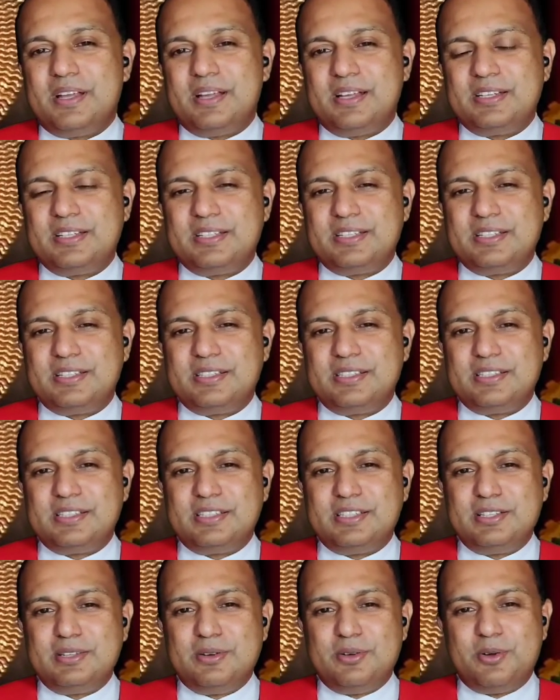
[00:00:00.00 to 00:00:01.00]
and
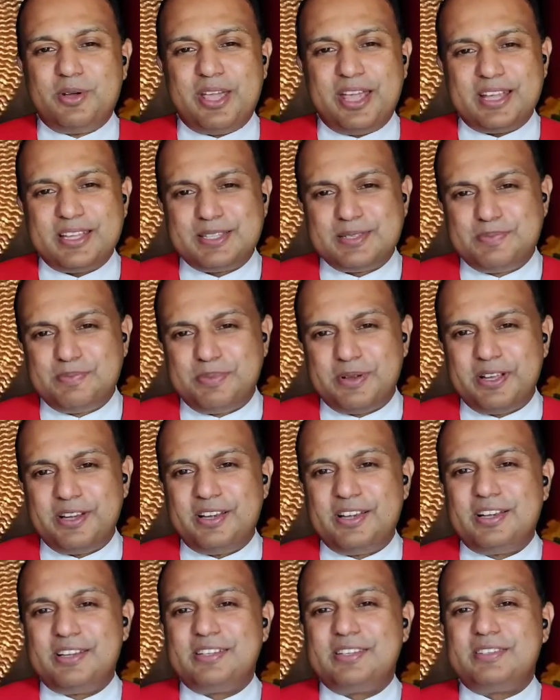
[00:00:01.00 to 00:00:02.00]
uh, you know,
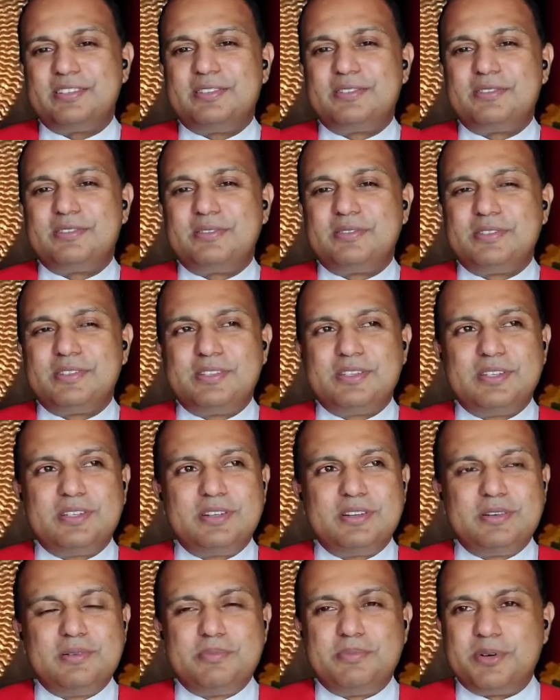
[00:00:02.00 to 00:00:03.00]
expelled,
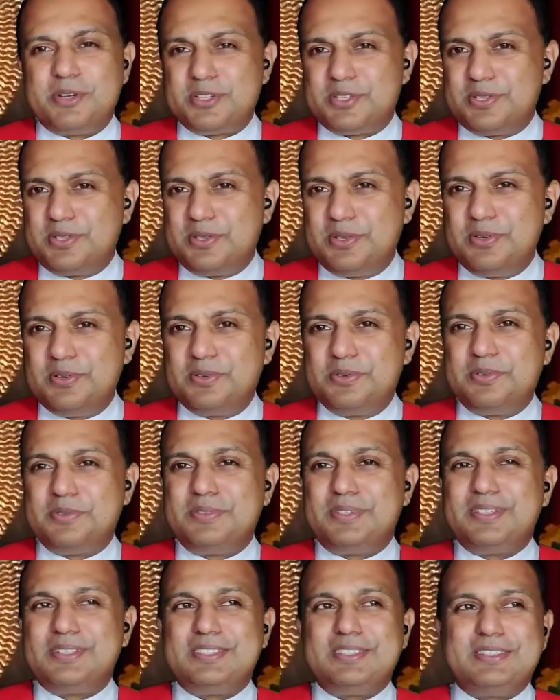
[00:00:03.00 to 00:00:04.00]

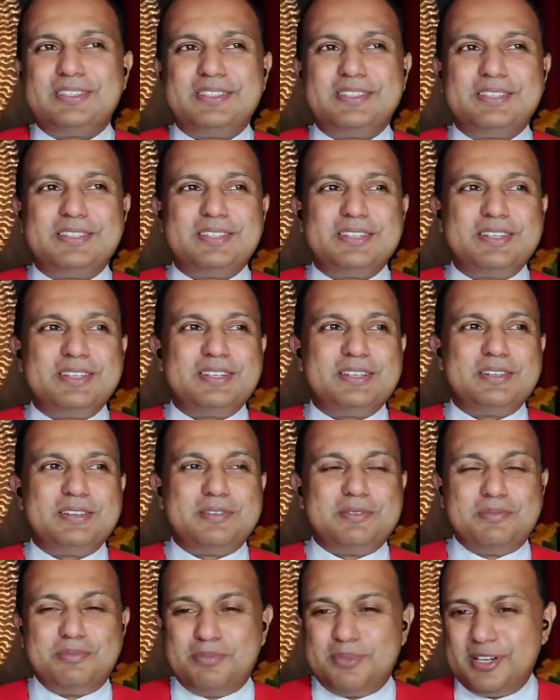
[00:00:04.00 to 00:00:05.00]
pursued,
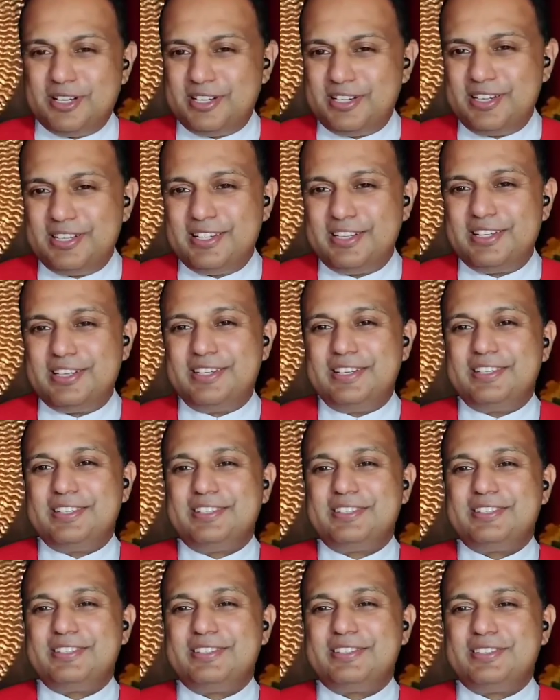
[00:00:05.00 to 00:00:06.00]
murdered
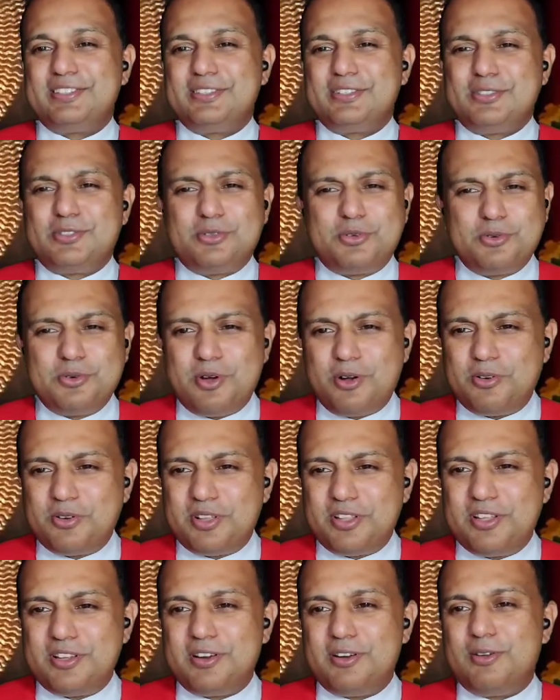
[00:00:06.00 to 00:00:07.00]

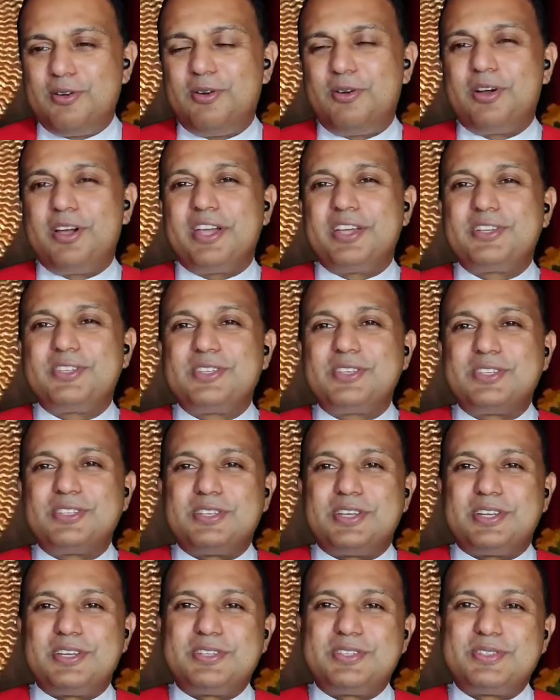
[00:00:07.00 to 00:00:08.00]
throughout their long
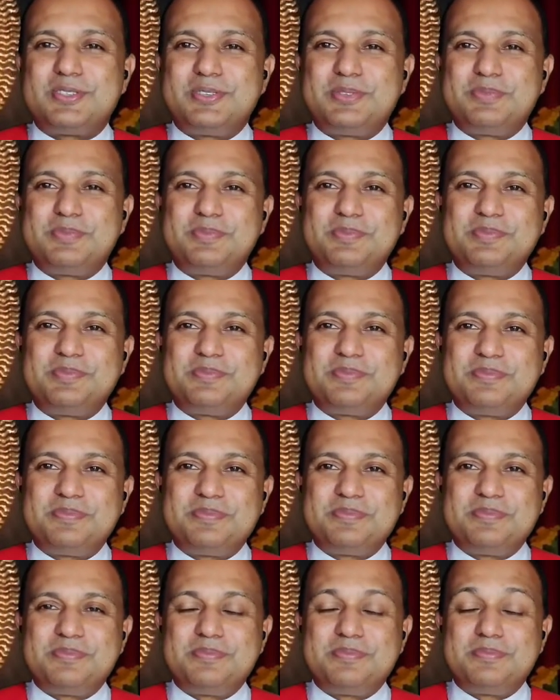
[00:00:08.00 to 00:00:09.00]
existence.
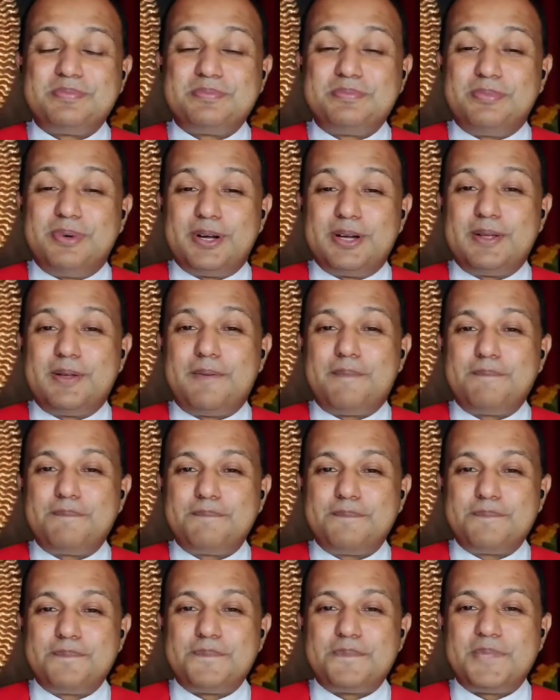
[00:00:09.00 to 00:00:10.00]
But
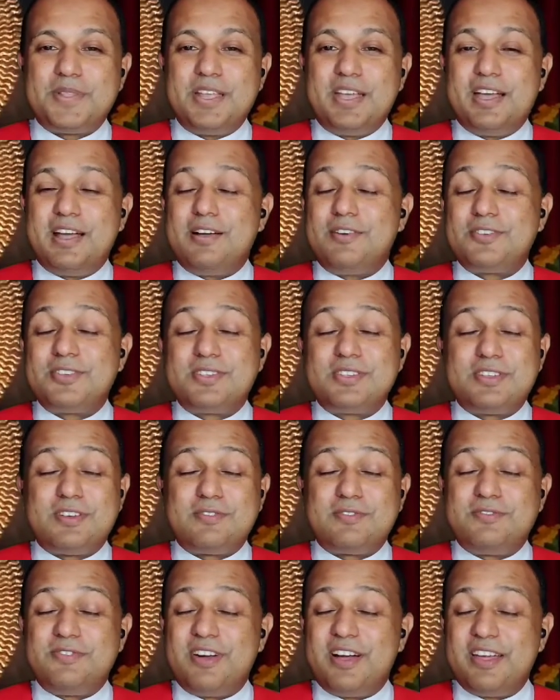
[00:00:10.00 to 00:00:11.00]
they have
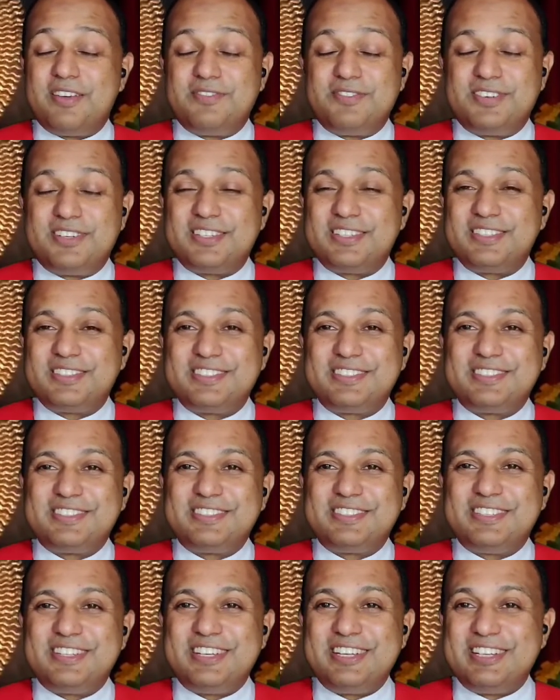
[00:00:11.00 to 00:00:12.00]
survived
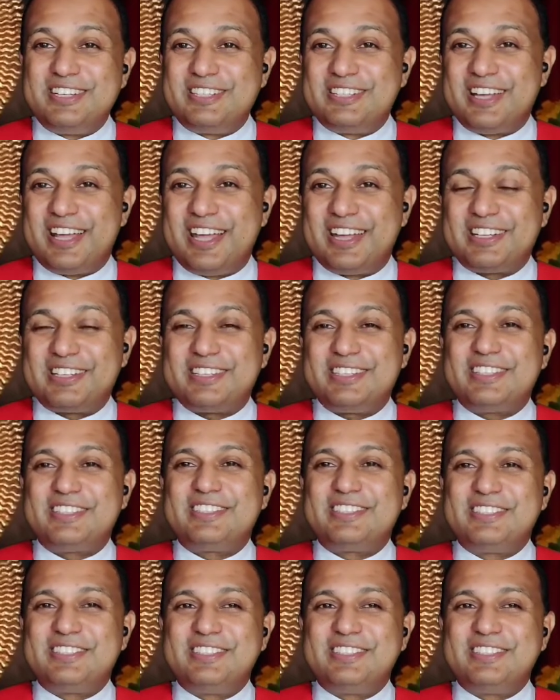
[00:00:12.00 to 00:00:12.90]
intact.